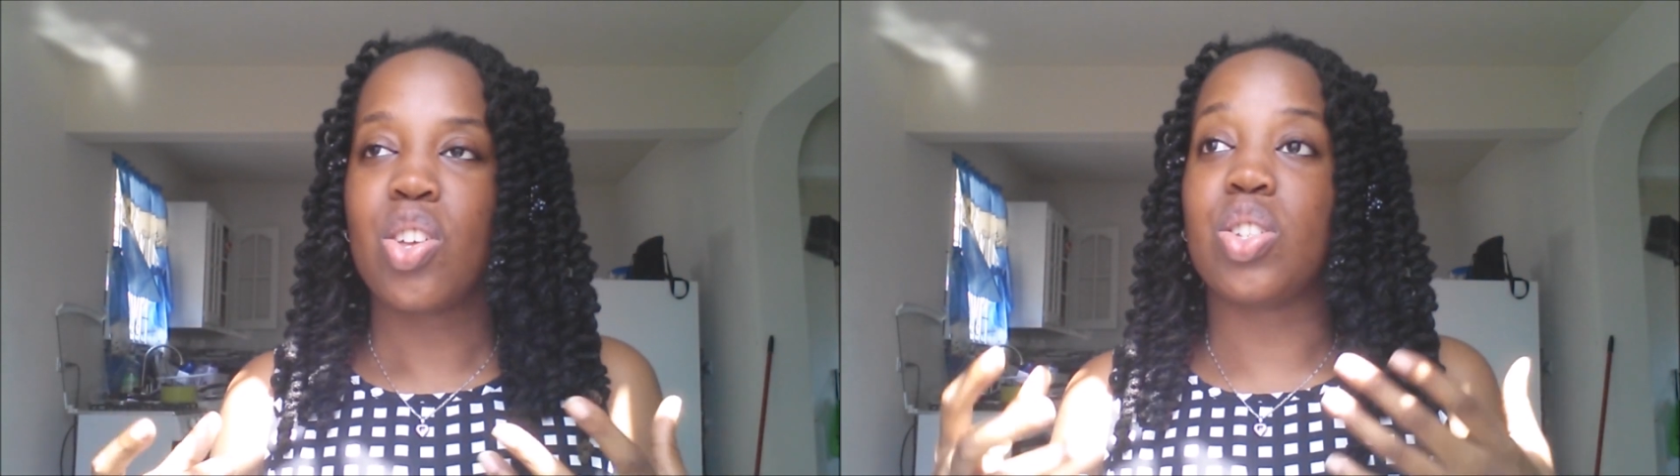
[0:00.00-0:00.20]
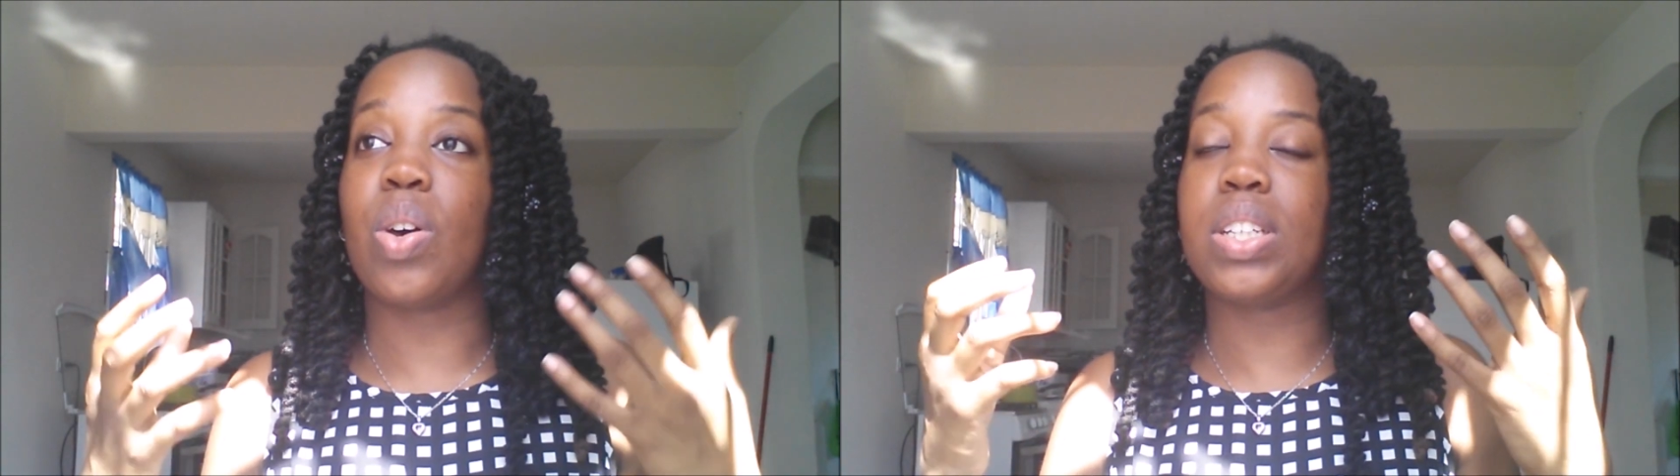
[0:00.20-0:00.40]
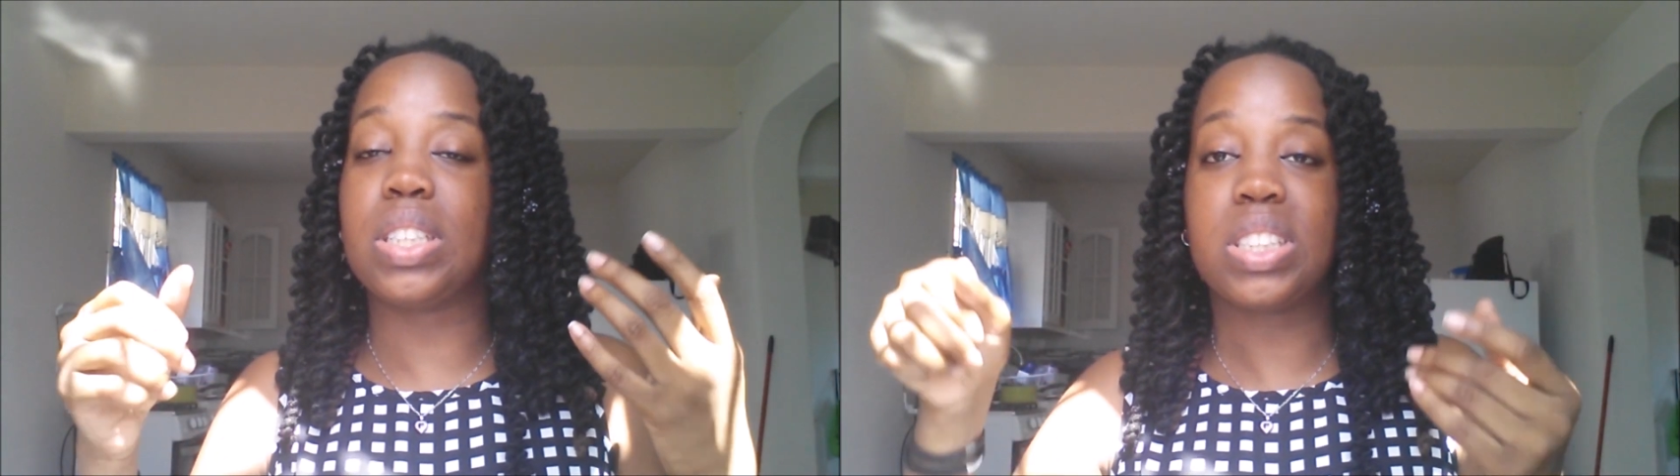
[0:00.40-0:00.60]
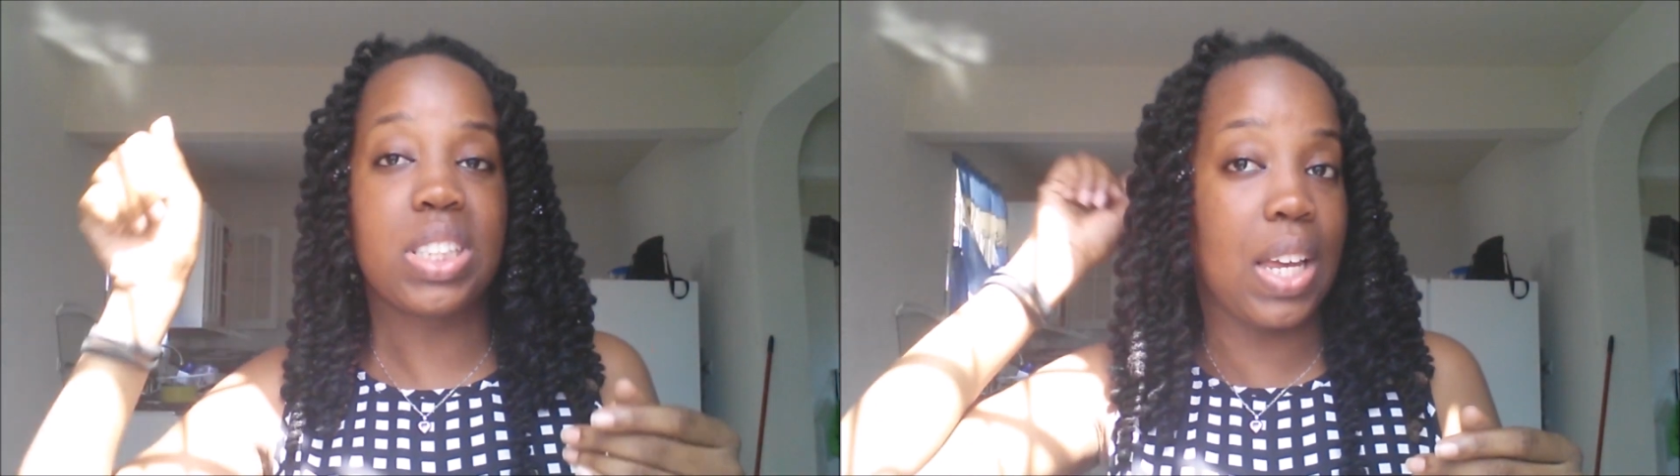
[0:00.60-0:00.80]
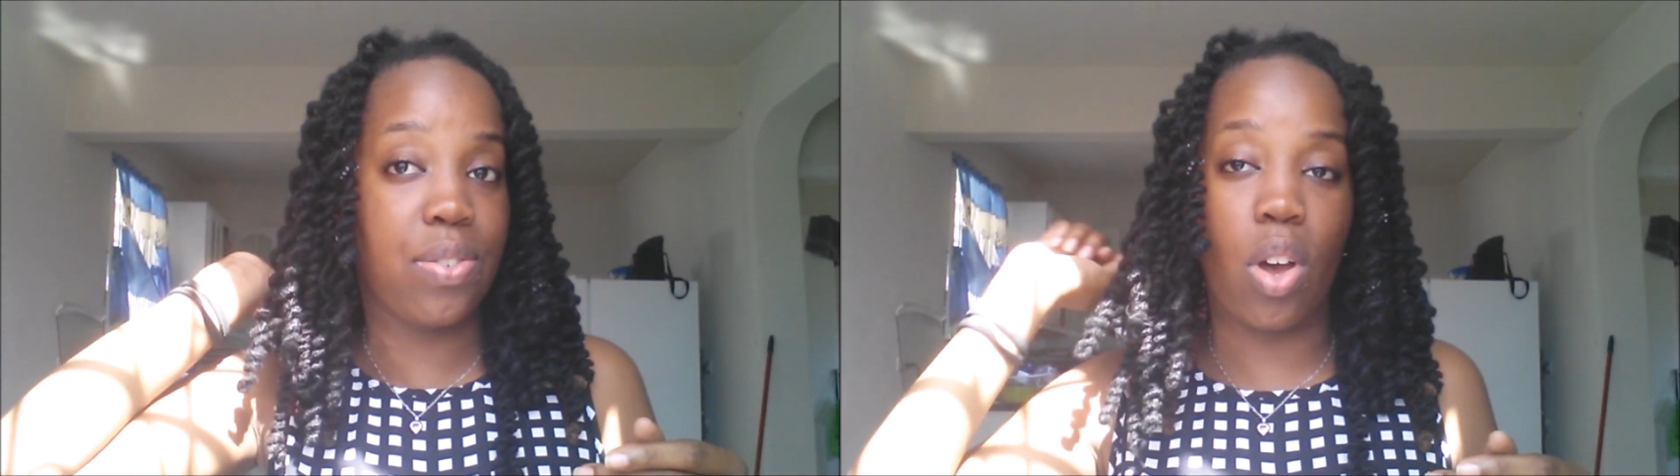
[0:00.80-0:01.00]
So I
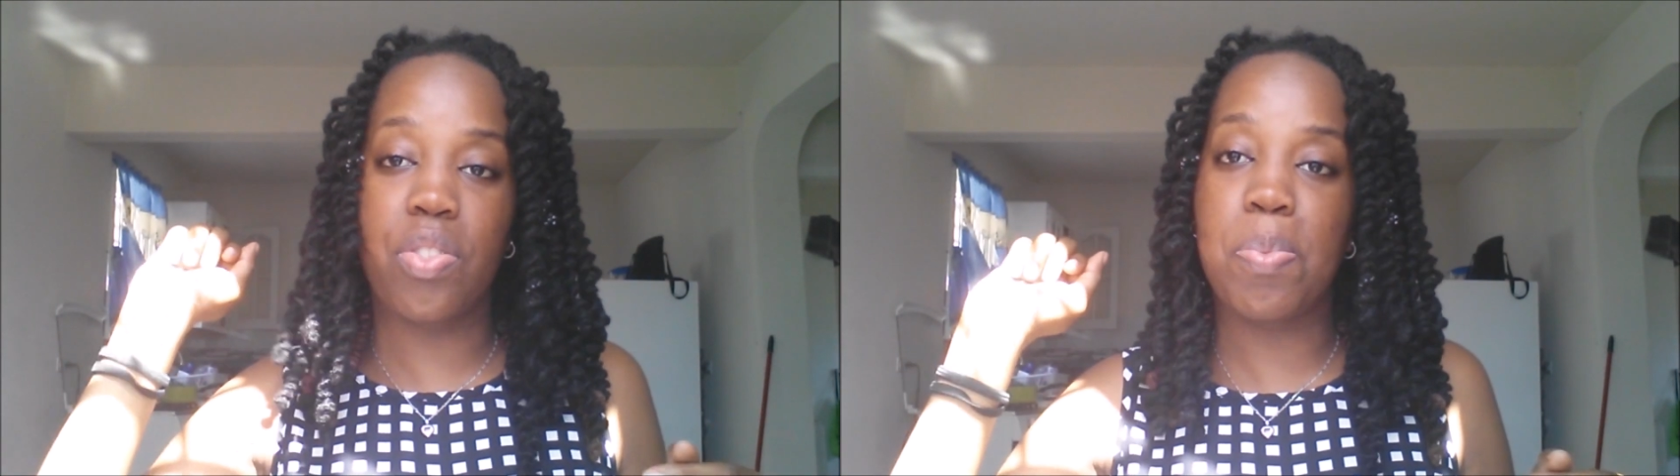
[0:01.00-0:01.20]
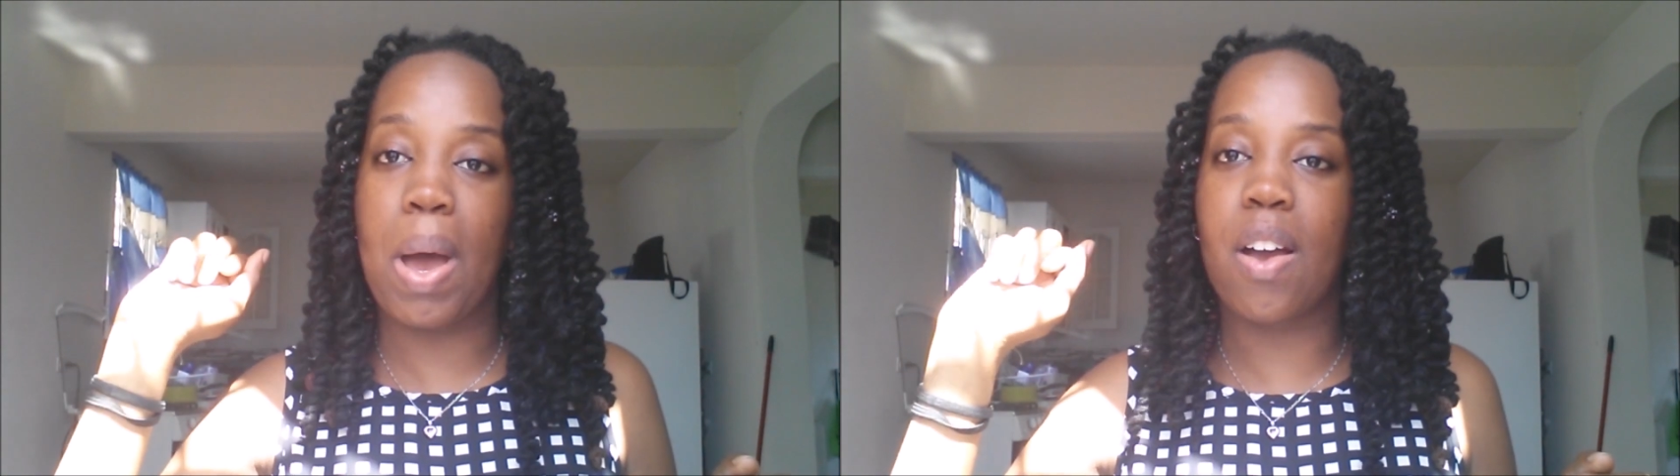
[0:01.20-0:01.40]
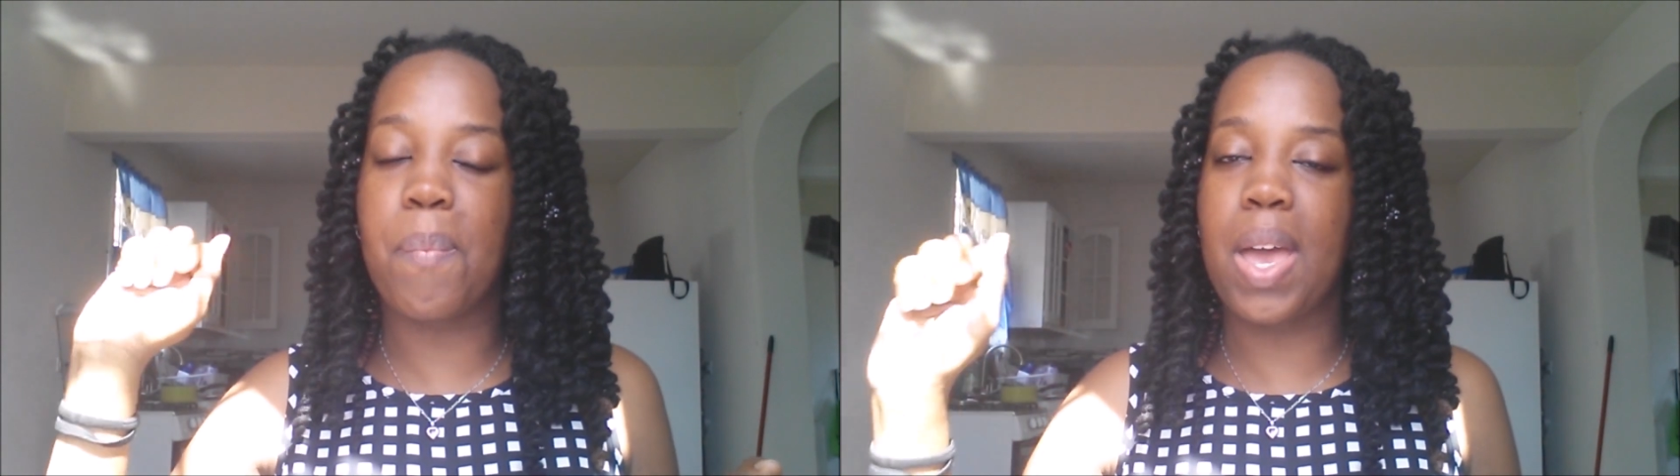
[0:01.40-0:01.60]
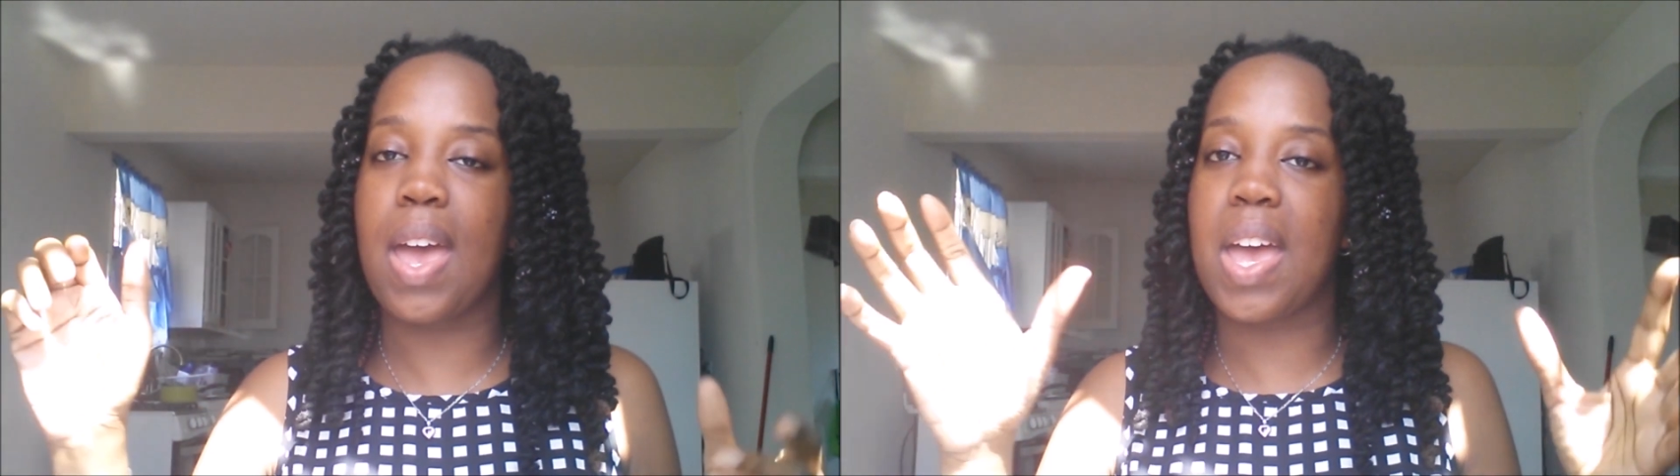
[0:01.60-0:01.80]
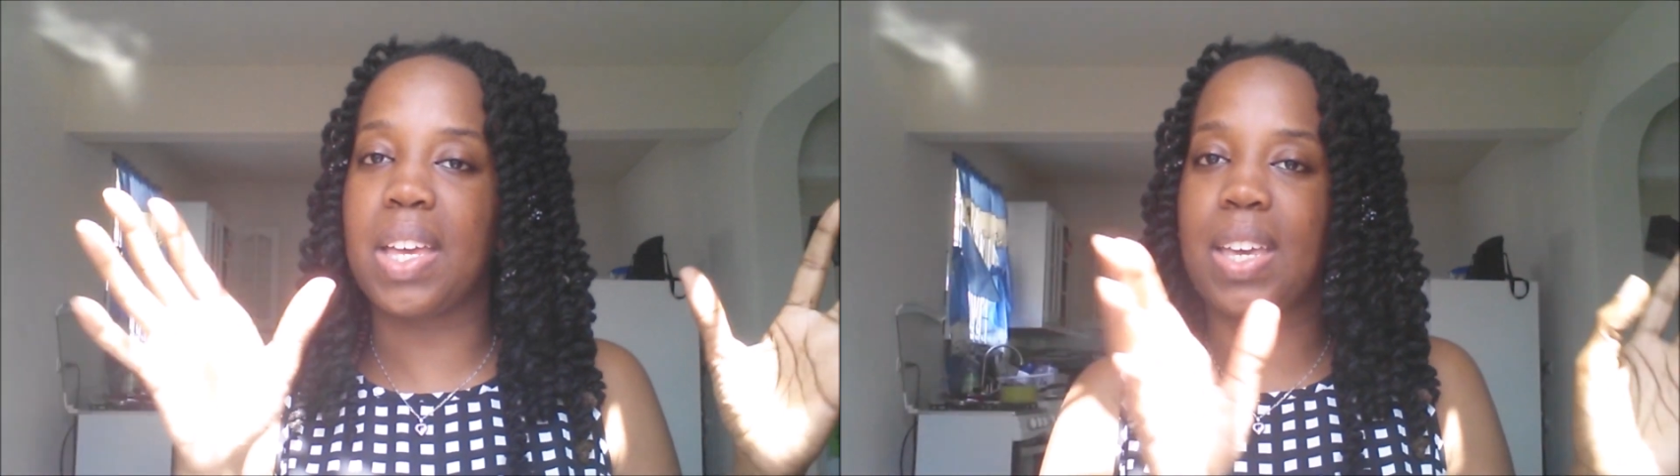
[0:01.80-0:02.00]
just shaved off the back of my
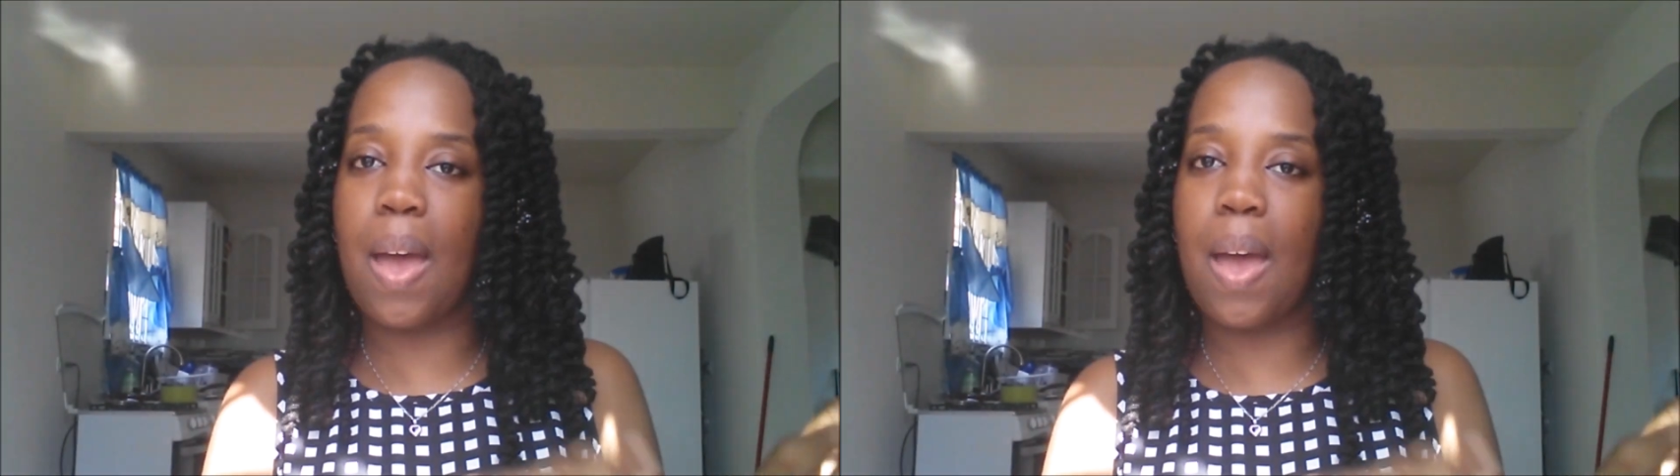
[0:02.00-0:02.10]
head,